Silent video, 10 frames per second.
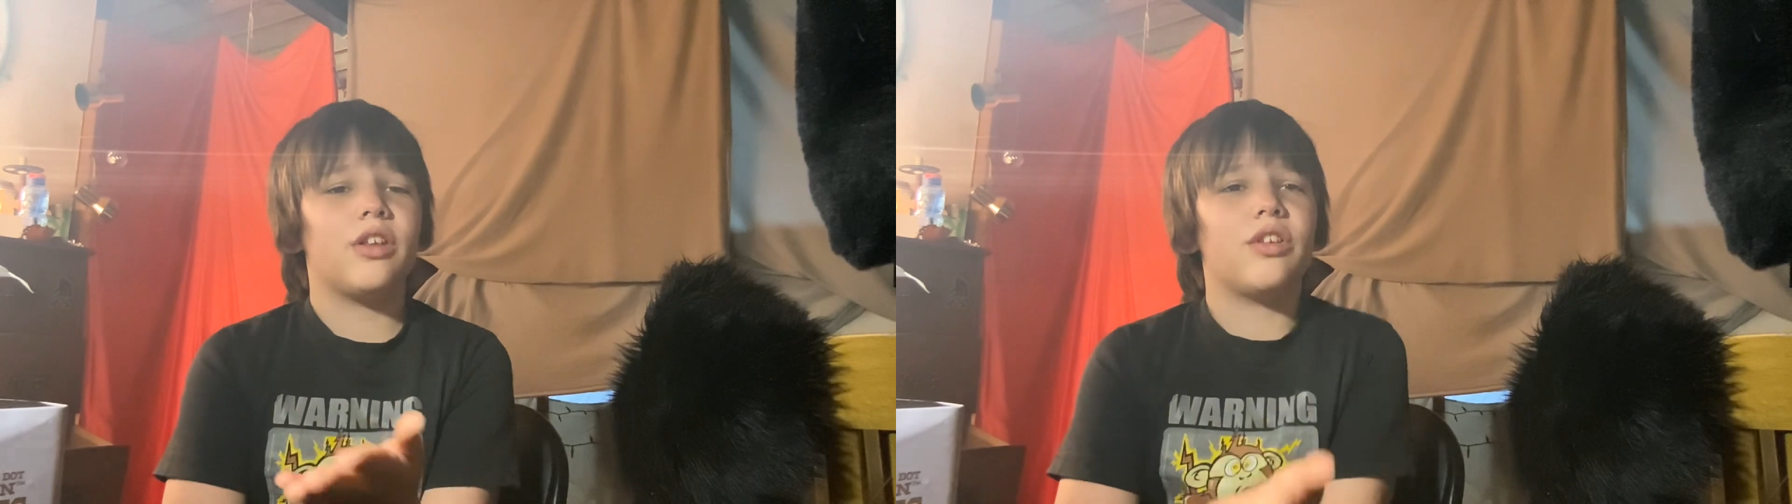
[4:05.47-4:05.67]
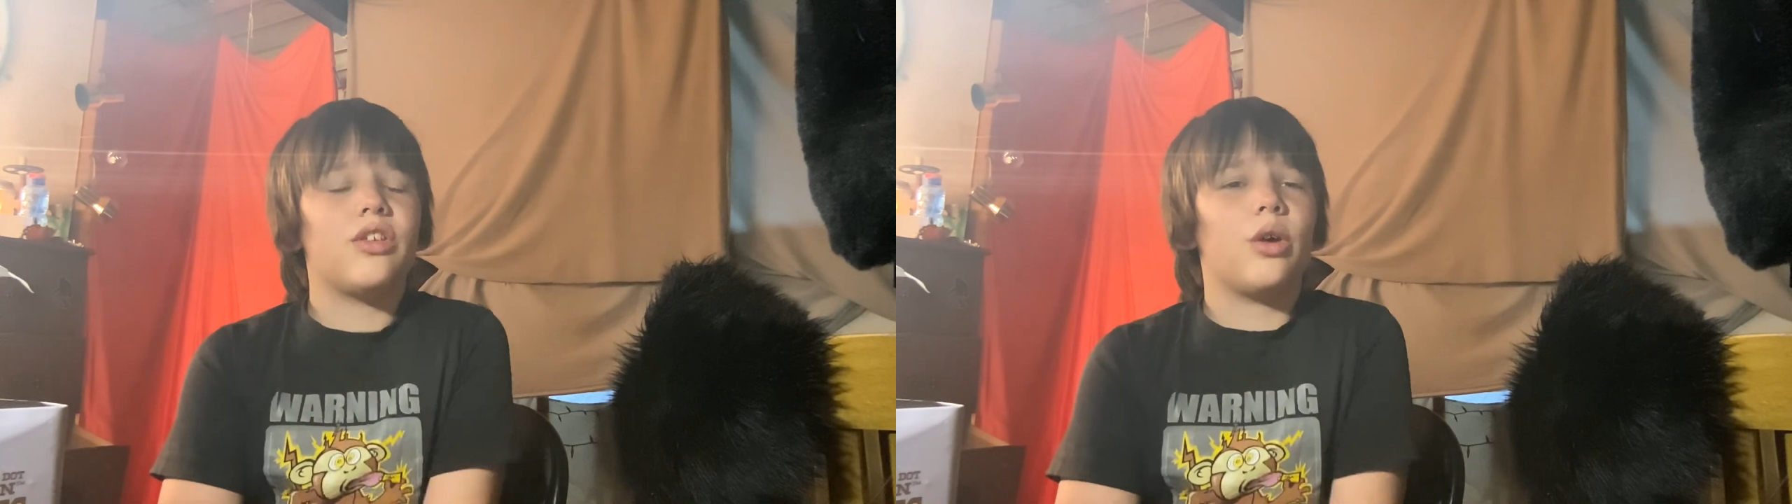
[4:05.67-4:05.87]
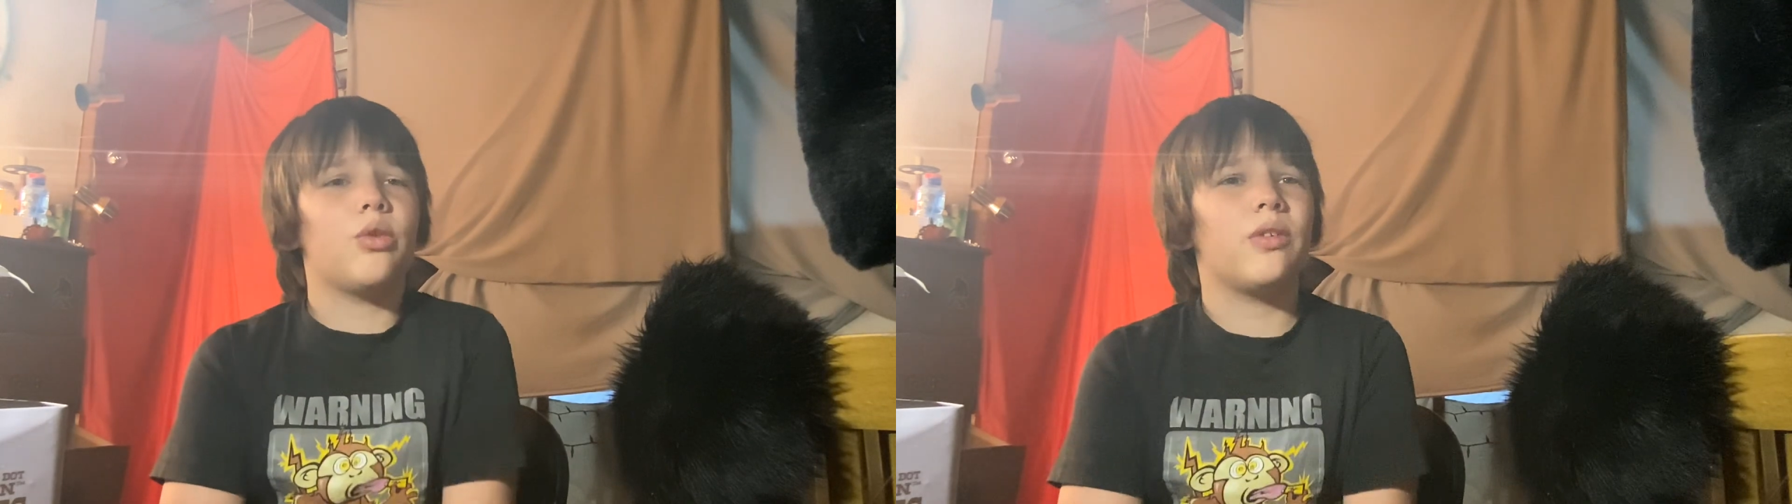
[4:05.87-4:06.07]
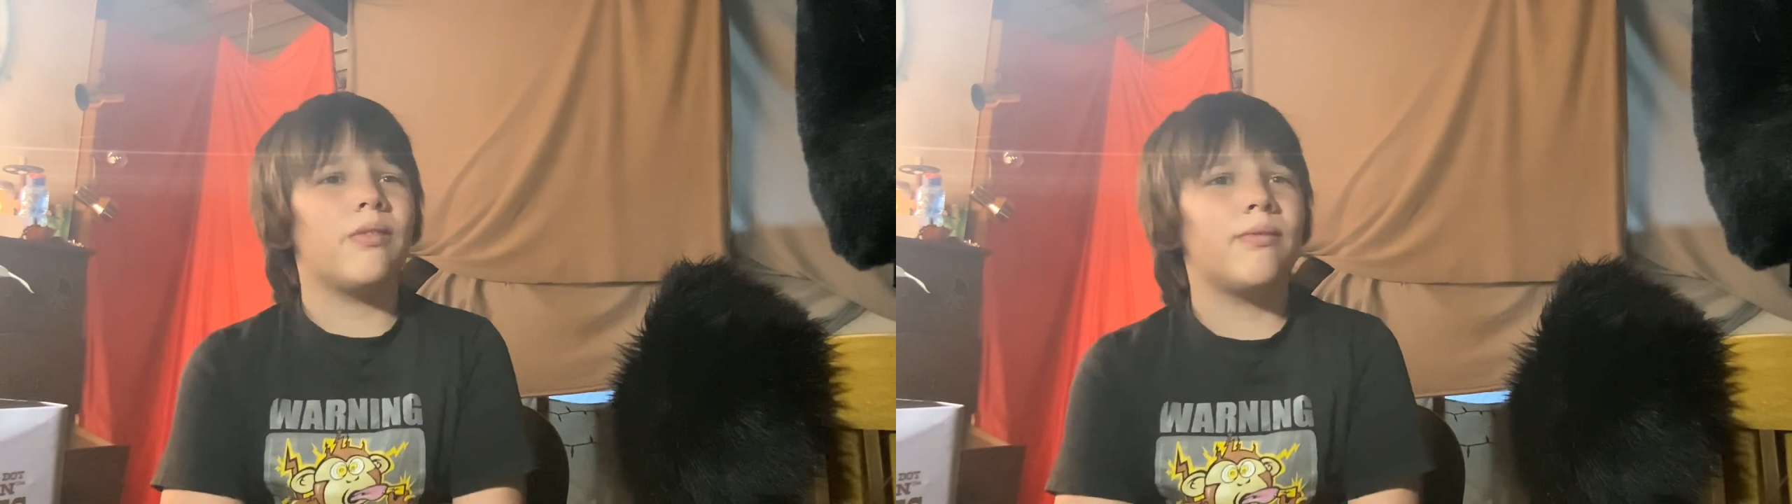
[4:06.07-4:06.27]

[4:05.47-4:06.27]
since I was,